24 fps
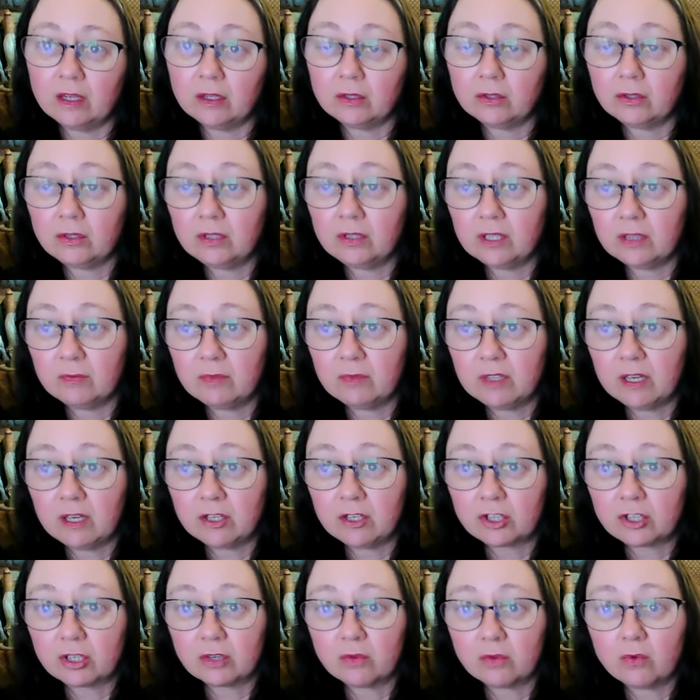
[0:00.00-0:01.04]
to
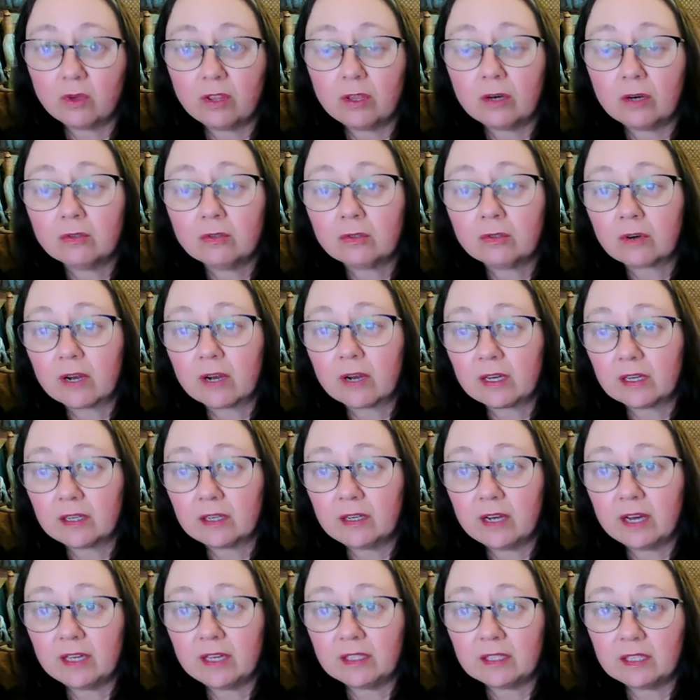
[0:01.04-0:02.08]
temptation without
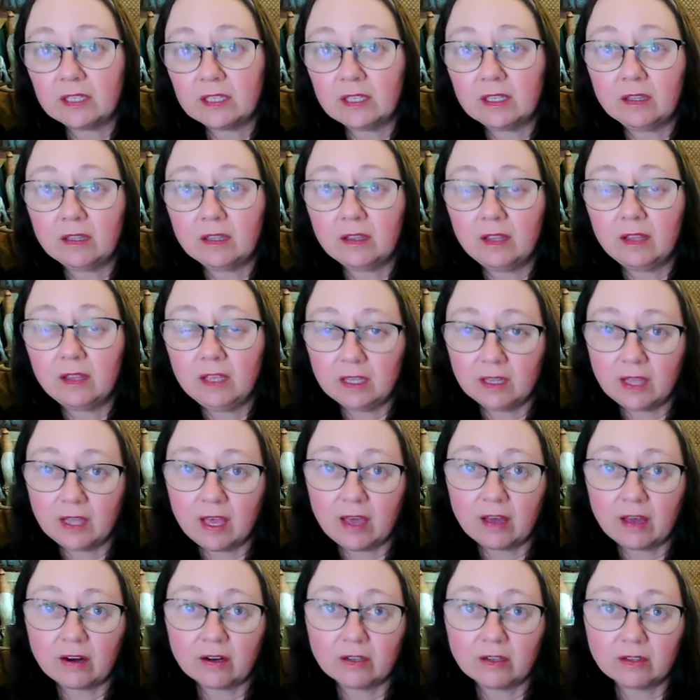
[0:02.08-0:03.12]
recognizing the
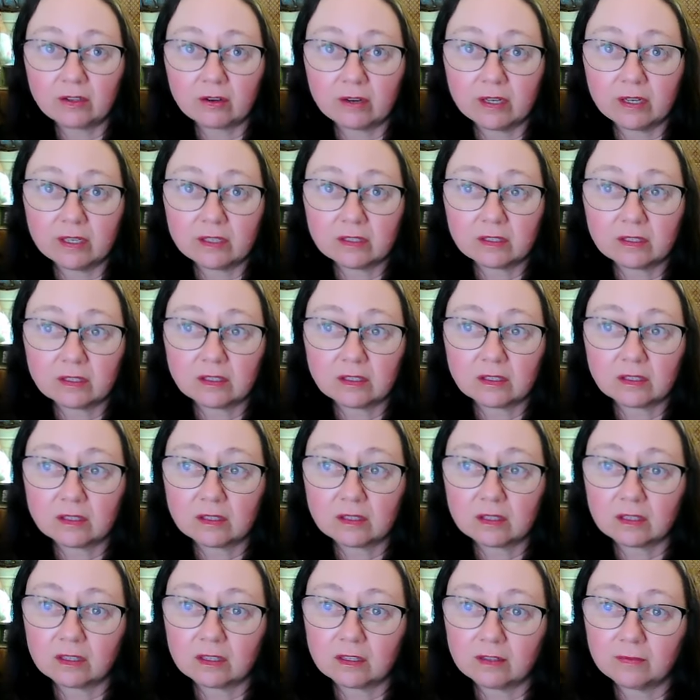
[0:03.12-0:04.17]
inherent
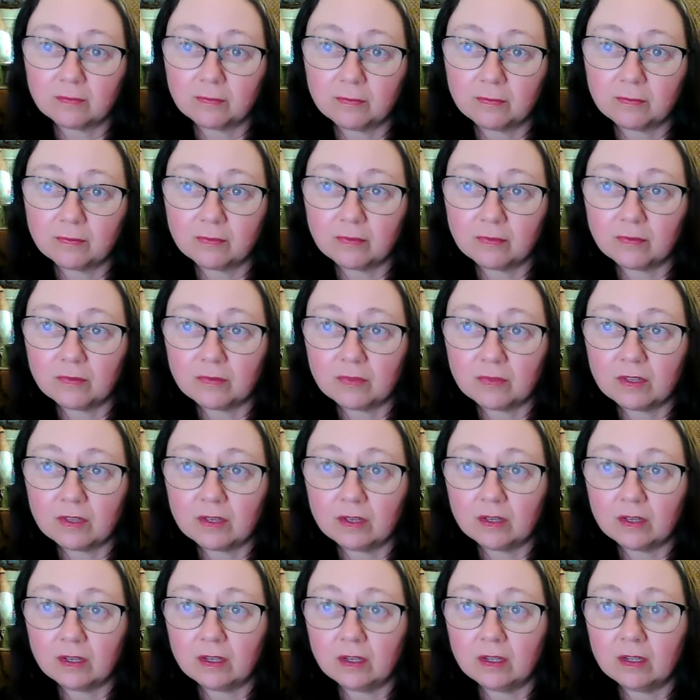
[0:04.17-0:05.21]
risks.
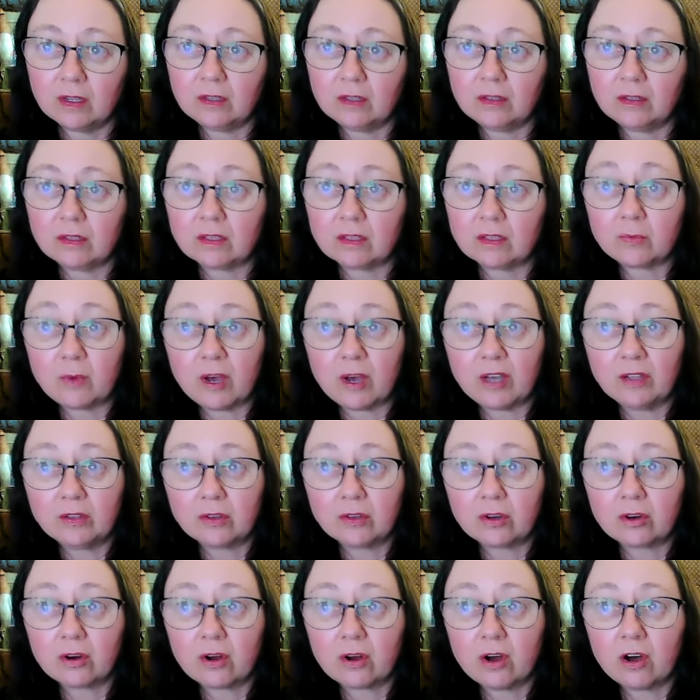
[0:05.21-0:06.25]
Despite
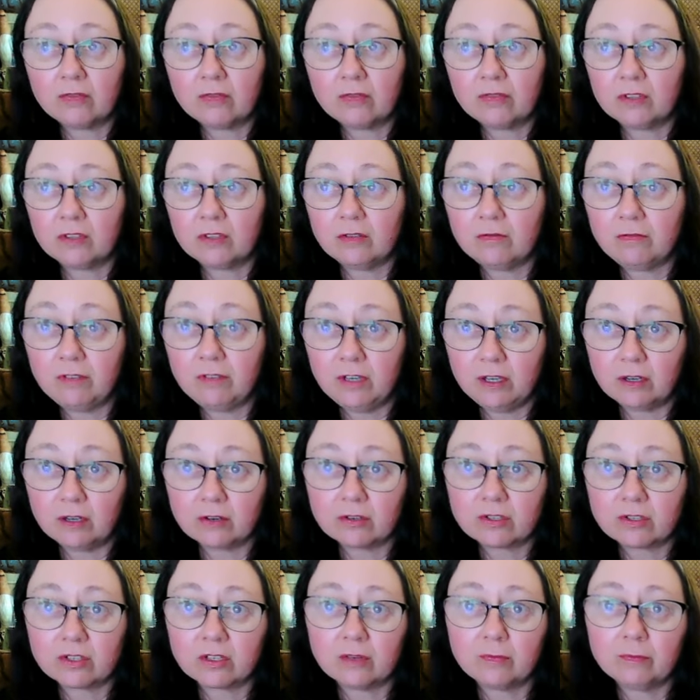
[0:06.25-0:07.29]
her often
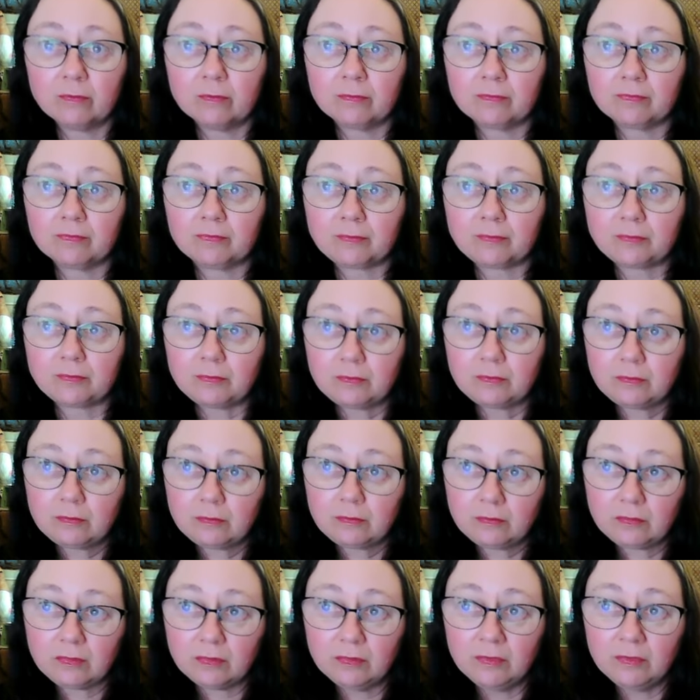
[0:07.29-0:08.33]
fearsome
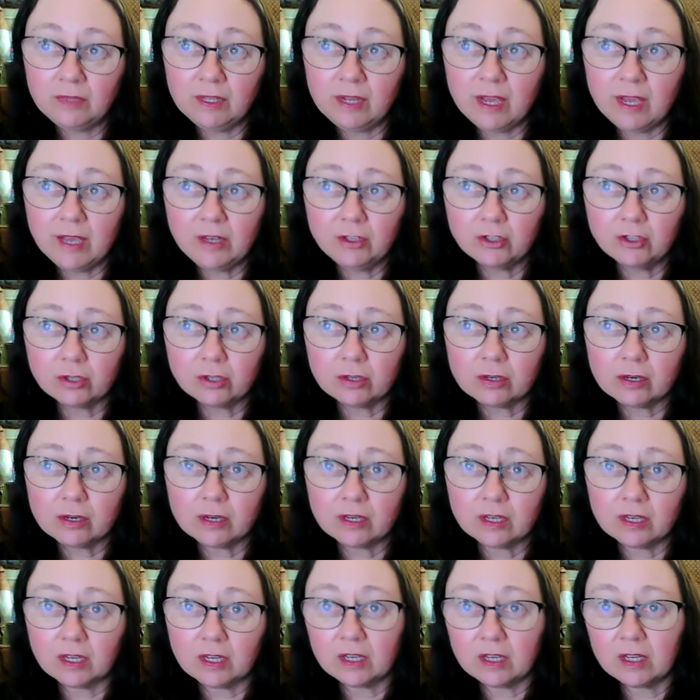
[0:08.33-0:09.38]
nature,
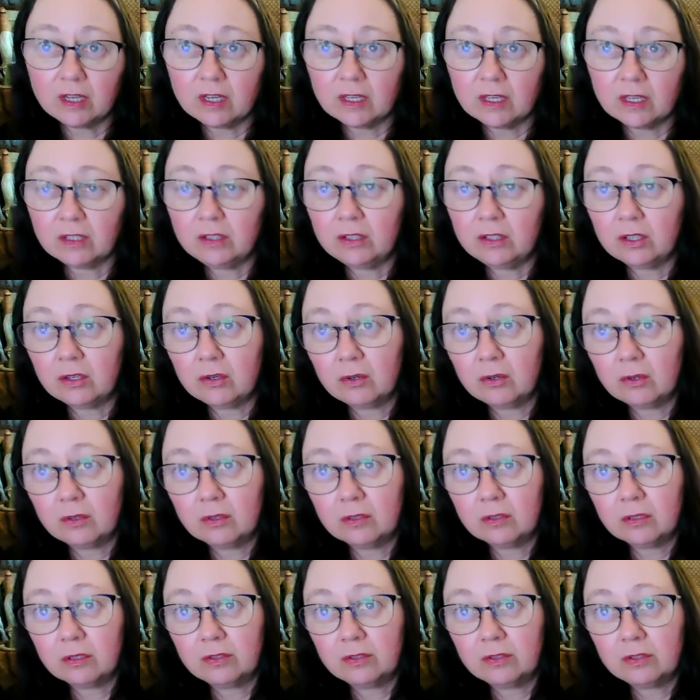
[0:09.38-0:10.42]
the
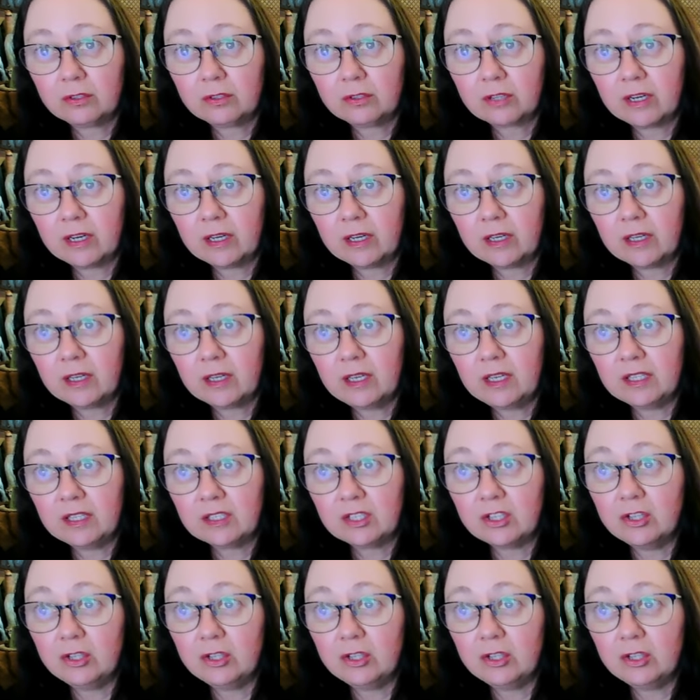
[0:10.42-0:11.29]
Holdra is